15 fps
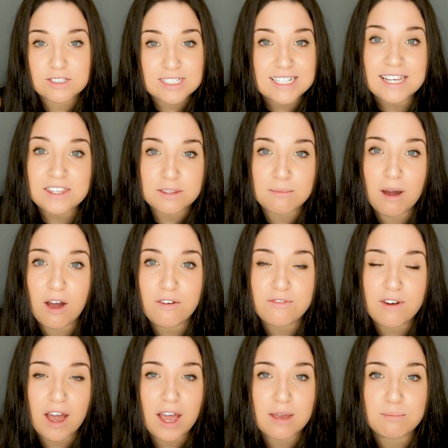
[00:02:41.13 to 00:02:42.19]
to take them off,
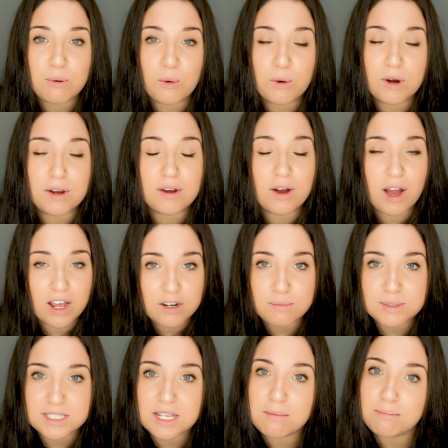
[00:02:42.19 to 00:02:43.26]
I pour
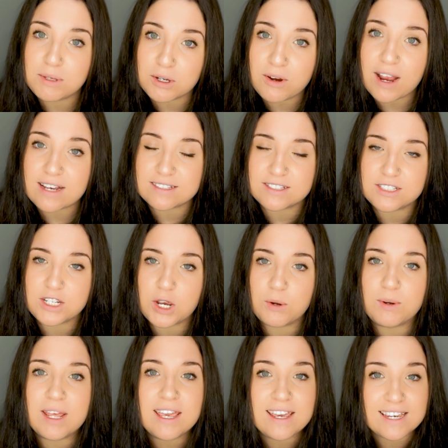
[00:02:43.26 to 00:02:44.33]
100% pure
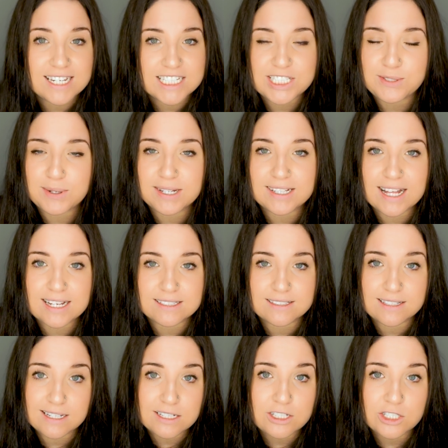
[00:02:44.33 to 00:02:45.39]
acetone into a glass
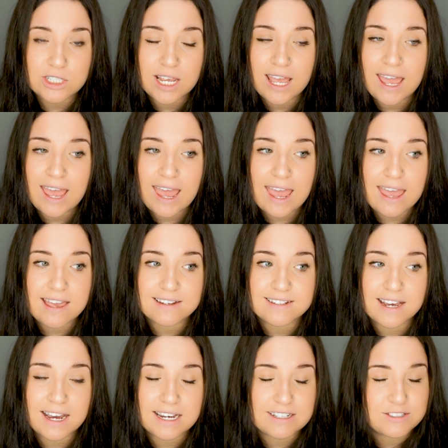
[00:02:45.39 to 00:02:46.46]
dish and
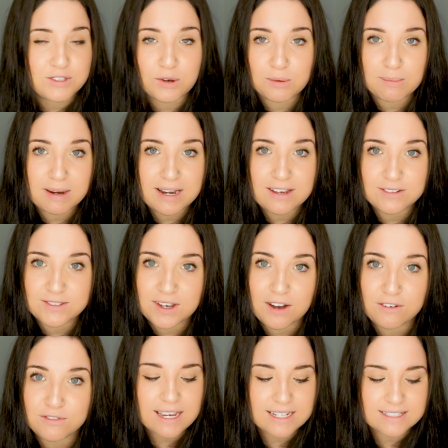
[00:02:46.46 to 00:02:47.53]
I soak my nails
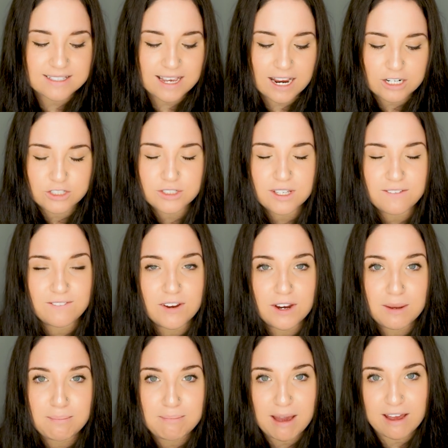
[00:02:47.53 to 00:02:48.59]
off. It's actually
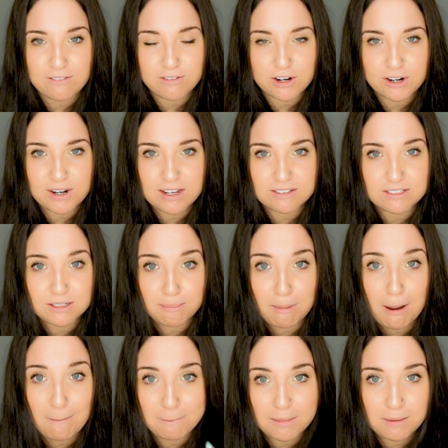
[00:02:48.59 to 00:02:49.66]
very bad for your nails to
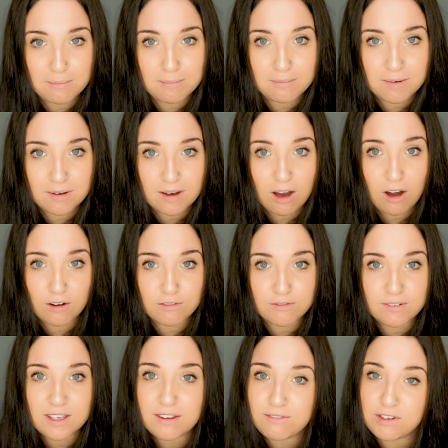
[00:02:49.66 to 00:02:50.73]
pop them off
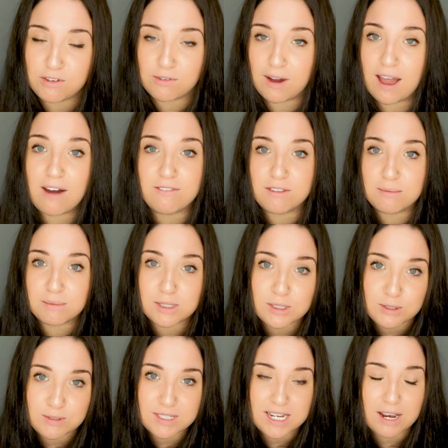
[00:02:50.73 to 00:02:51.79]
if you have them
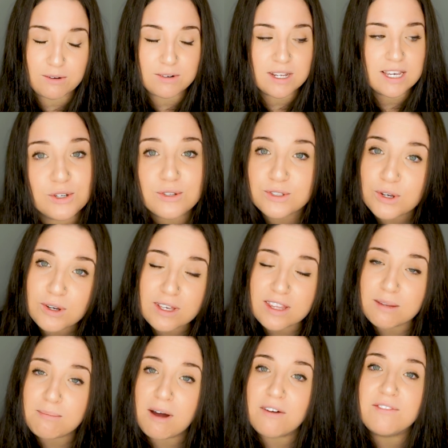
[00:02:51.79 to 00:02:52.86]
glued down. So soaking
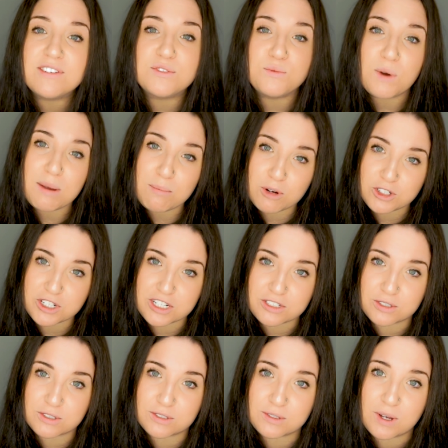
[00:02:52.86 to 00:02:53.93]
them off is way more
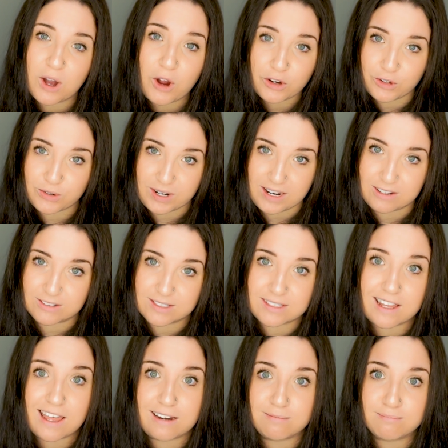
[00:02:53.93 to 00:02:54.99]
gentle on your nails
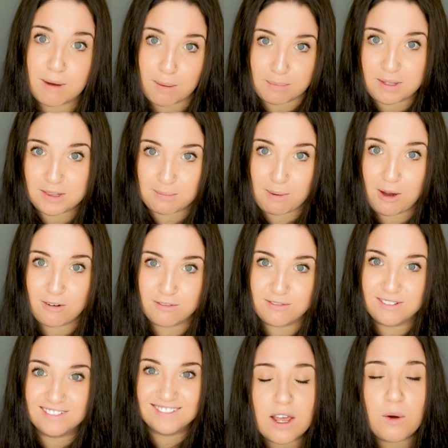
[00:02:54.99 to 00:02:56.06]
than popping them
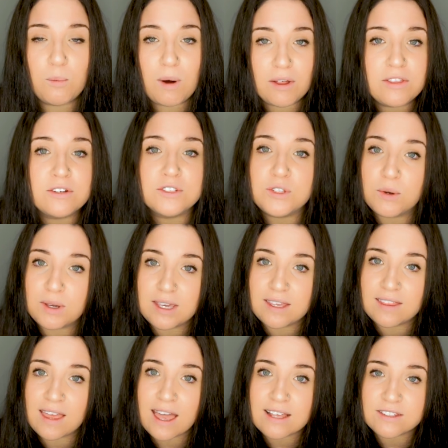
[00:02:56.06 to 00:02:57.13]
off. Now while they're soaking in
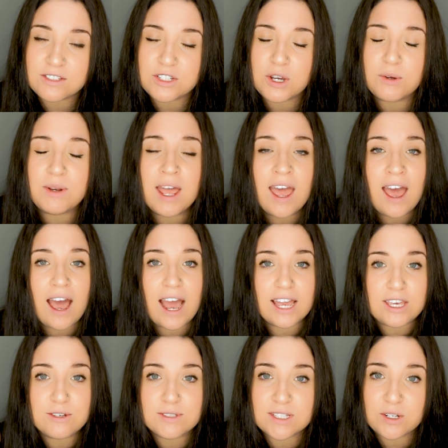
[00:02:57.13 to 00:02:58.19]
the acetone, I
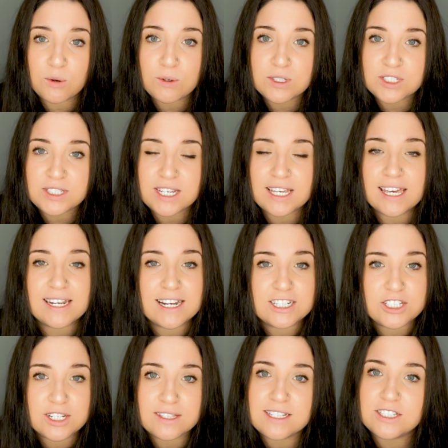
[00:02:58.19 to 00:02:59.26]
use an orange stick and I
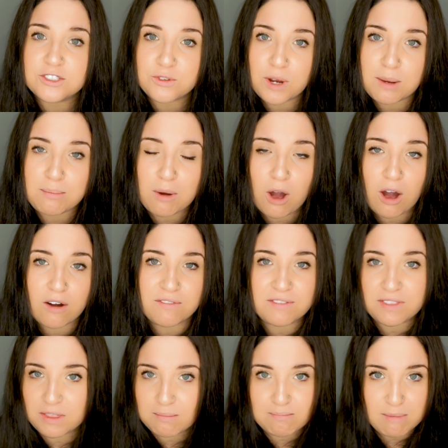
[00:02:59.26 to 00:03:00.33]
gently scrape off
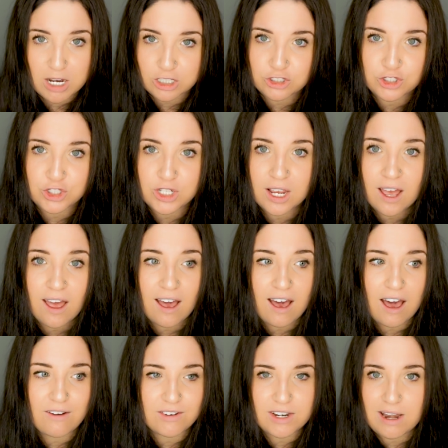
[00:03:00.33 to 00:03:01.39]
the mush
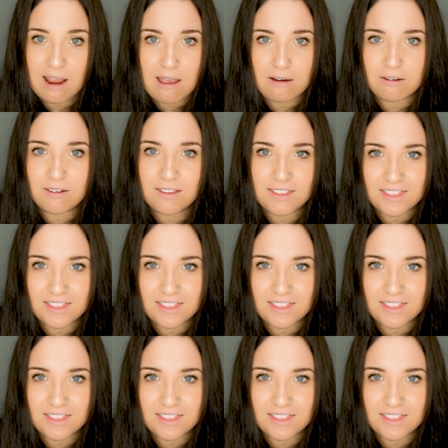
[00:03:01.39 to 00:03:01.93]
of a nail